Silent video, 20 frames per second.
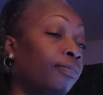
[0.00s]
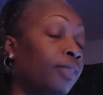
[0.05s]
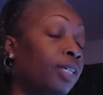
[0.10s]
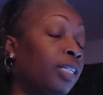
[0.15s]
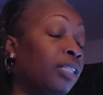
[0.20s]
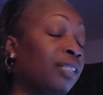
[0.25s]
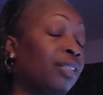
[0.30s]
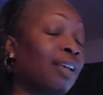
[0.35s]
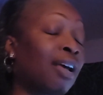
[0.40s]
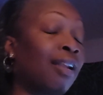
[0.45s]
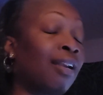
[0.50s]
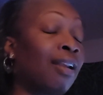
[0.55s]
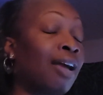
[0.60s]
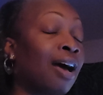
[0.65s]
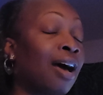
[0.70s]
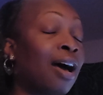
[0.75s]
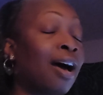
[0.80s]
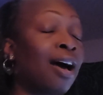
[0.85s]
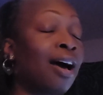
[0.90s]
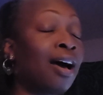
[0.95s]
It's a
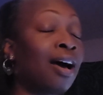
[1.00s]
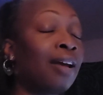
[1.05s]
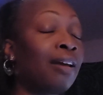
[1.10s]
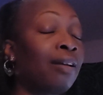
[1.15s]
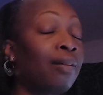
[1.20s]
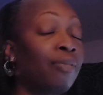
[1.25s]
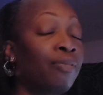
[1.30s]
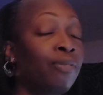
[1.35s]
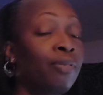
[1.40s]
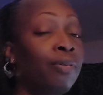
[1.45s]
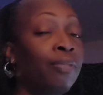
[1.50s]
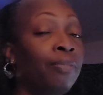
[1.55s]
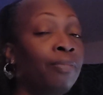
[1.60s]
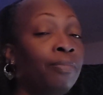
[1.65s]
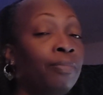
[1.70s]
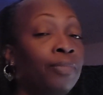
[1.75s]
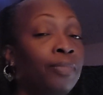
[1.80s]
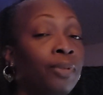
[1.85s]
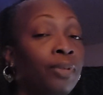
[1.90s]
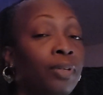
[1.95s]
lot of them.
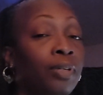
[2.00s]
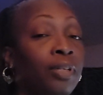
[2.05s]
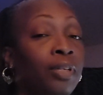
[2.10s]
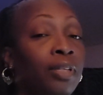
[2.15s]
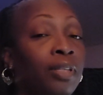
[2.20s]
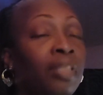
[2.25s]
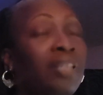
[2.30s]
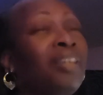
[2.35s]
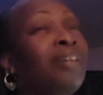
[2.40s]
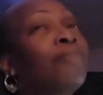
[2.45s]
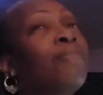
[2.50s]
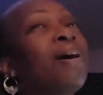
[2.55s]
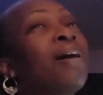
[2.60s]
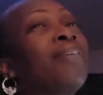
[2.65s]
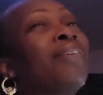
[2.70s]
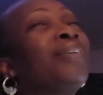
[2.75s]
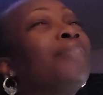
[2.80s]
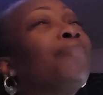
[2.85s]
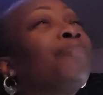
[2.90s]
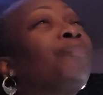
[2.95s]
Think about
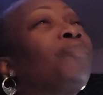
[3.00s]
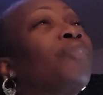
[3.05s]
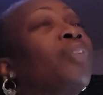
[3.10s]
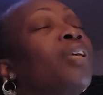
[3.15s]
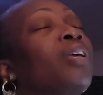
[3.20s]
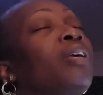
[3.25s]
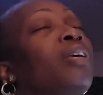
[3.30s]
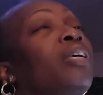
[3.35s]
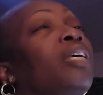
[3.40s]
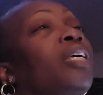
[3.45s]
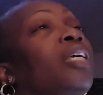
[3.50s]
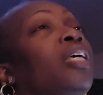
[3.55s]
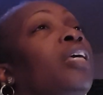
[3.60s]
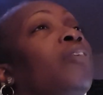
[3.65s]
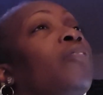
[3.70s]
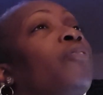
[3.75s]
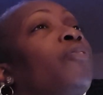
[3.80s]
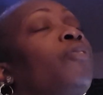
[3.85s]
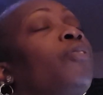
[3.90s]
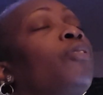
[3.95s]
it.
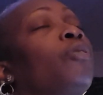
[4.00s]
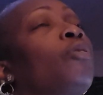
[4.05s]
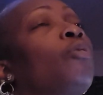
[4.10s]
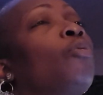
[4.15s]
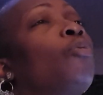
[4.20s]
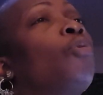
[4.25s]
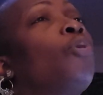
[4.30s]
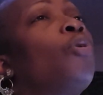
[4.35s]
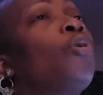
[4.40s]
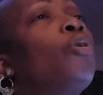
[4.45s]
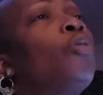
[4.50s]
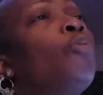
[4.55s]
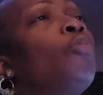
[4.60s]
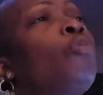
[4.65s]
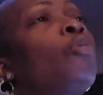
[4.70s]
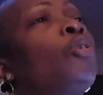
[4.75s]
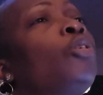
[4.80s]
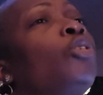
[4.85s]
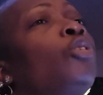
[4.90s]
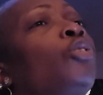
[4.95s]
If the world
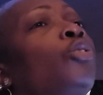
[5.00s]
was